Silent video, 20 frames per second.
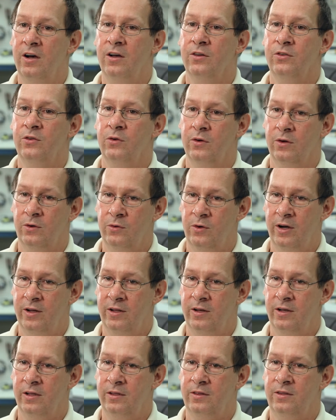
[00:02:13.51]
also
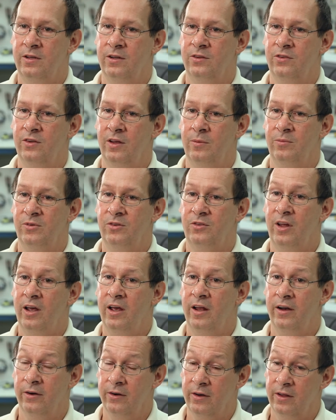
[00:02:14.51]
accredited to the same
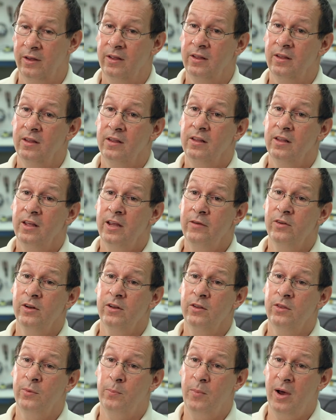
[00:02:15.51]
standard. Even
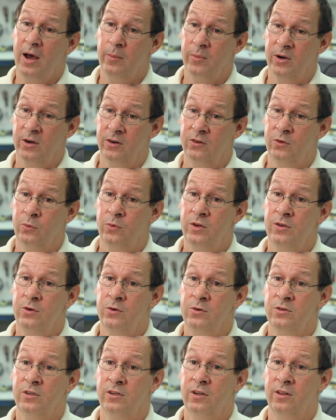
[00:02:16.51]
the thermometers we
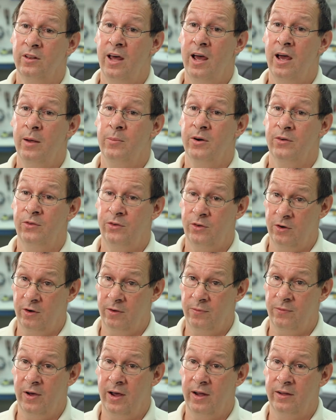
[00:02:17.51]
use in the lab are
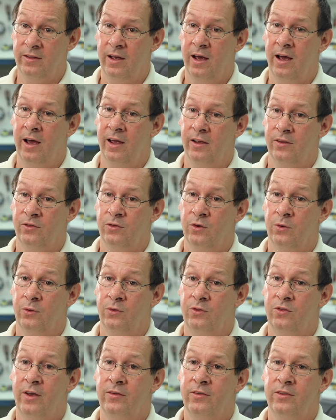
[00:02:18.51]
certified to ISO
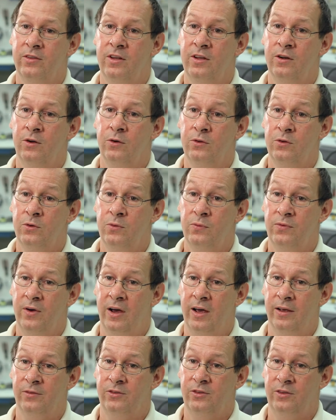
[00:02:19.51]

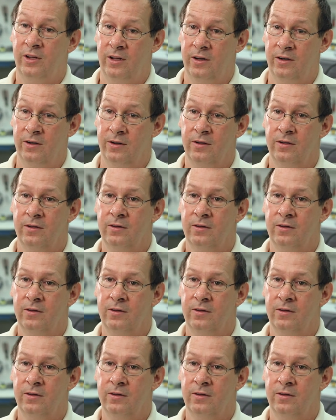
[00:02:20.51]
17025 standard.